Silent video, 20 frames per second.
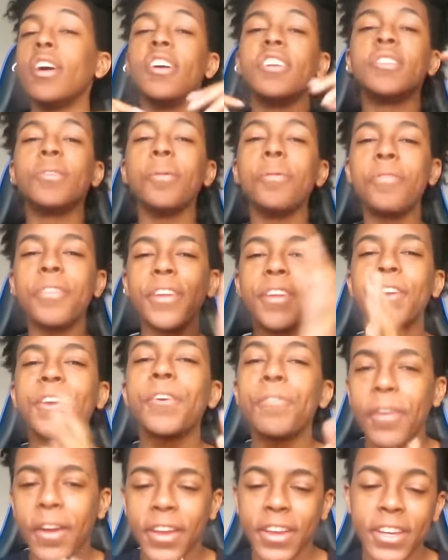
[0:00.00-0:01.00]
So we're gonna
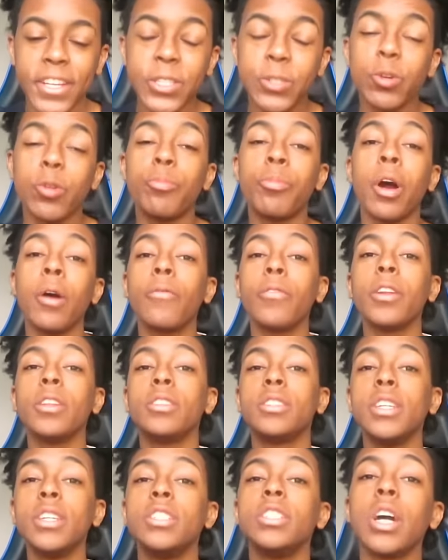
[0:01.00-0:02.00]
get right into it, bro. I'm gonna
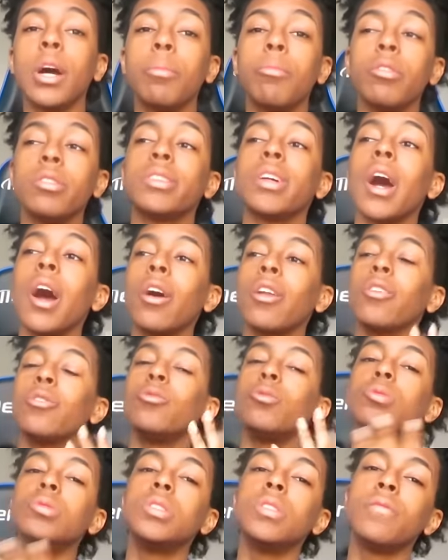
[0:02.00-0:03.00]
teach y'all boys how to
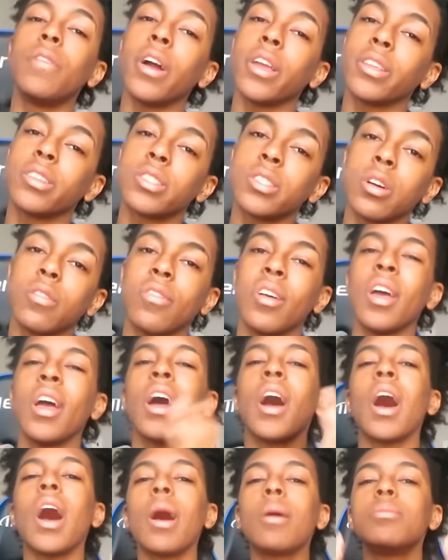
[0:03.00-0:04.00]
Uzi by yourself.
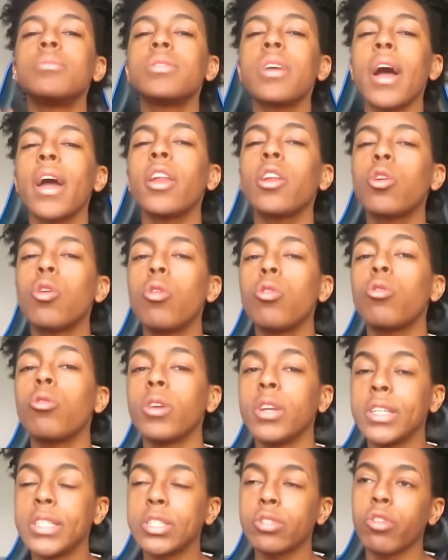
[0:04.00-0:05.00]
I'm tired of going
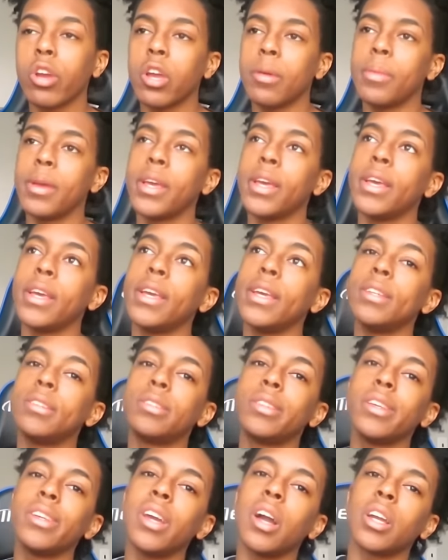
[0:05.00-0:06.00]
on Instagram and
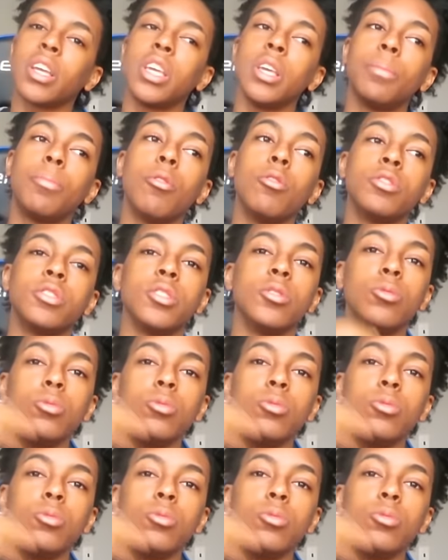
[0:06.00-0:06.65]
see y'all keep posting